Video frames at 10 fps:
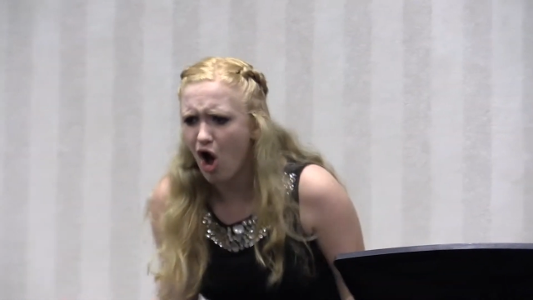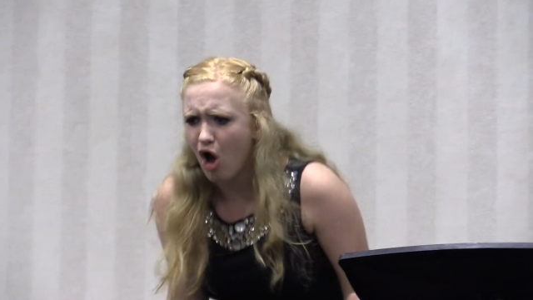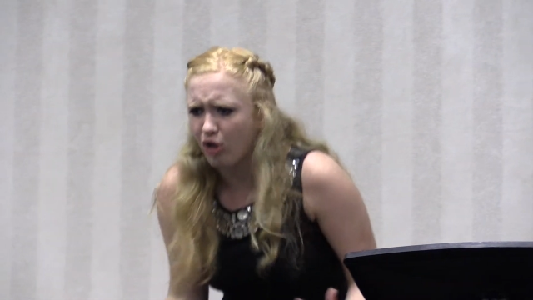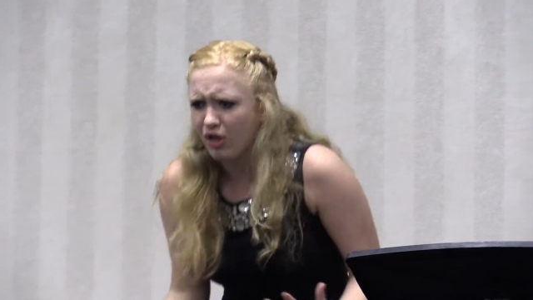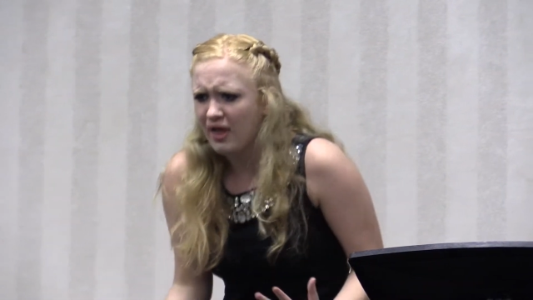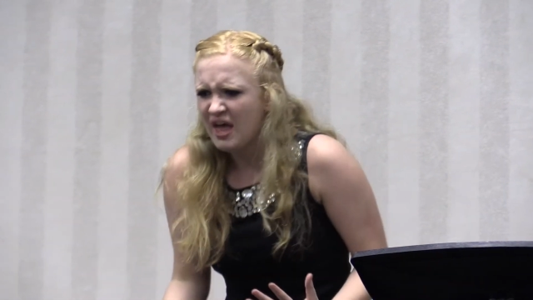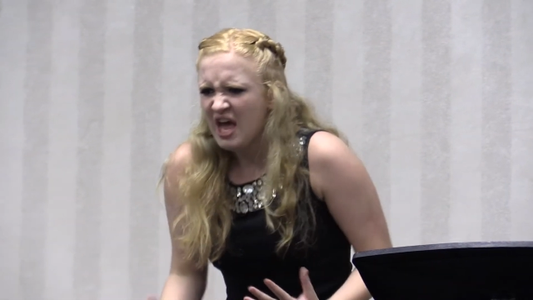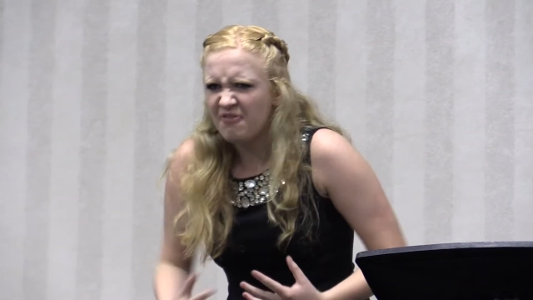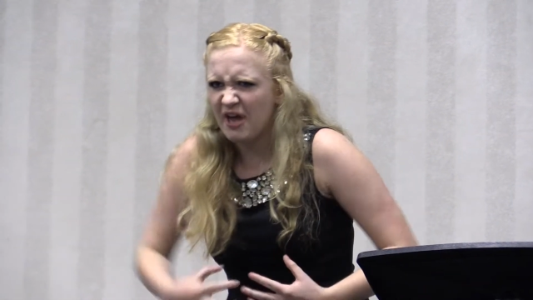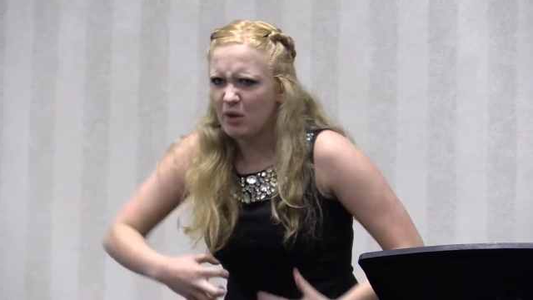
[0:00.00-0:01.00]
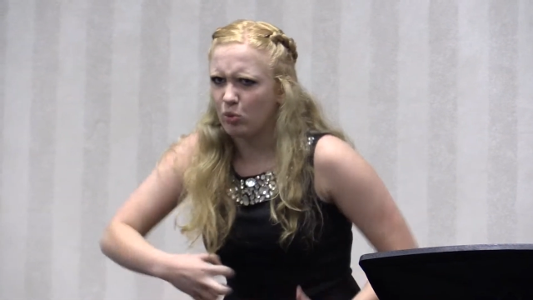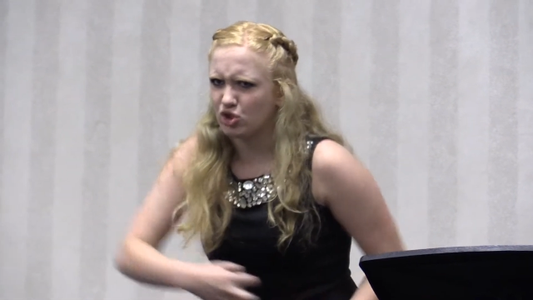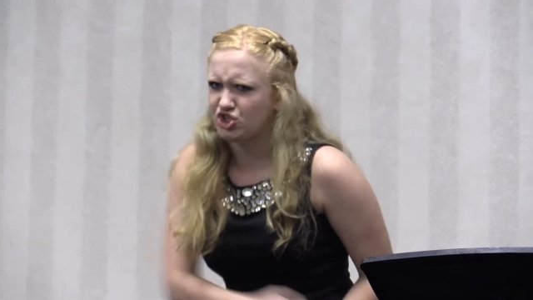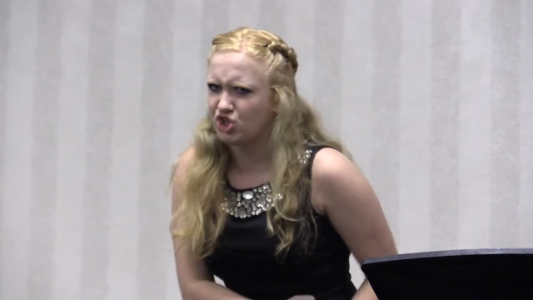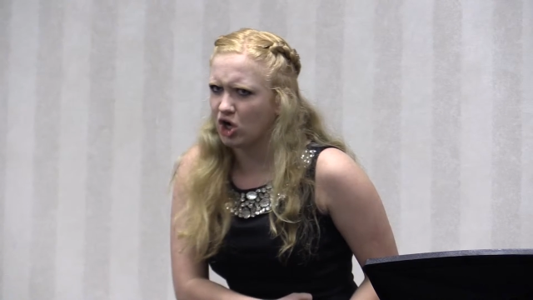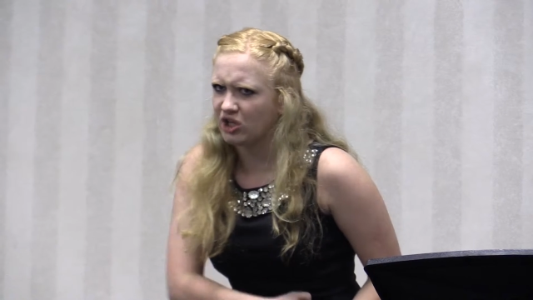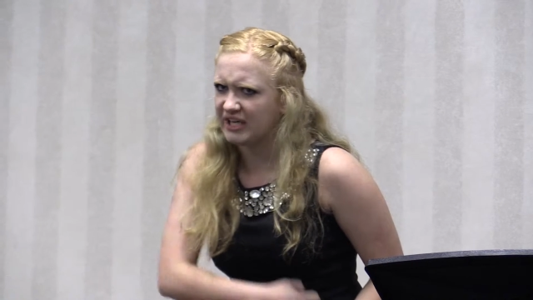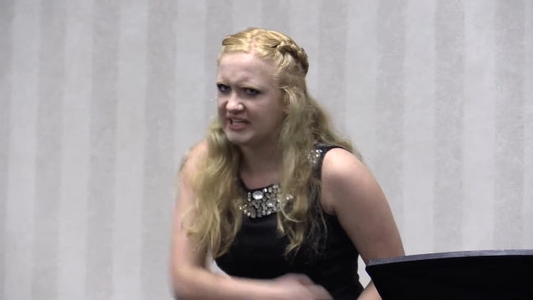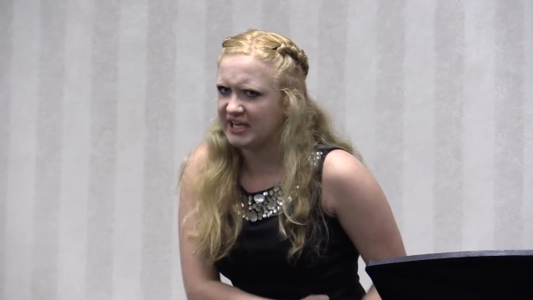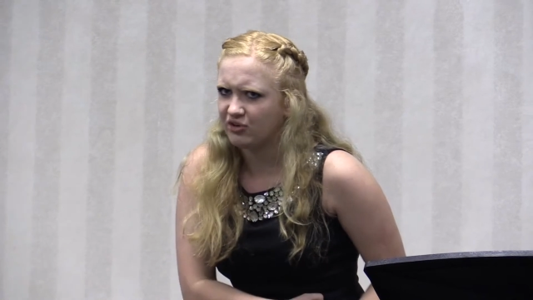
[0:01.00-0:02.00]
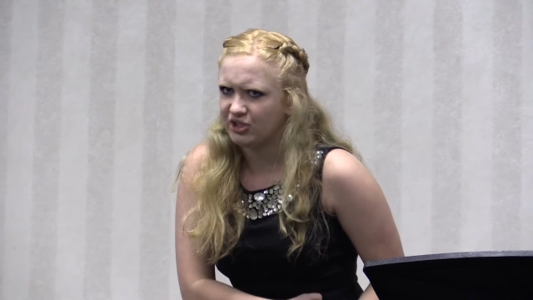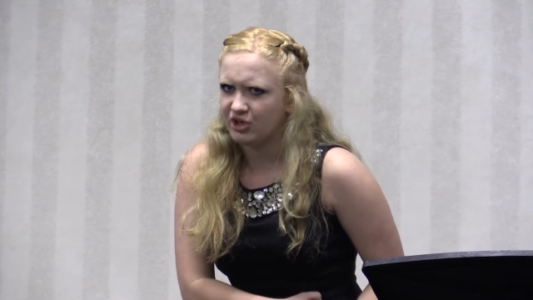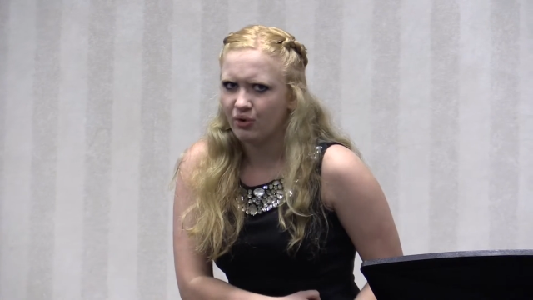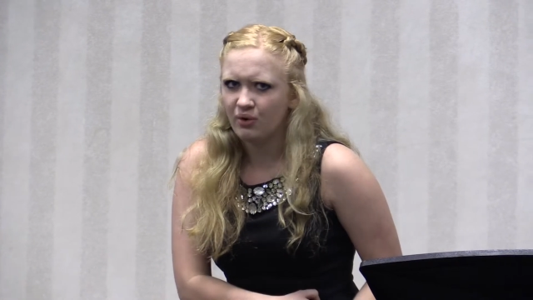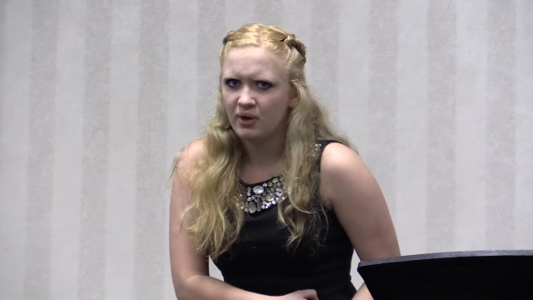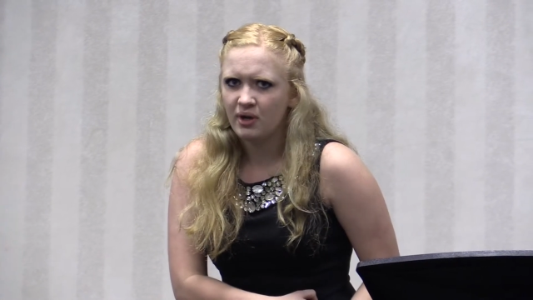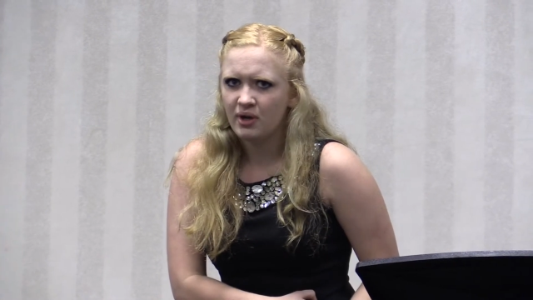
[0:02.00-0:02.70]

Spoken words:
all, then it will surely kill you.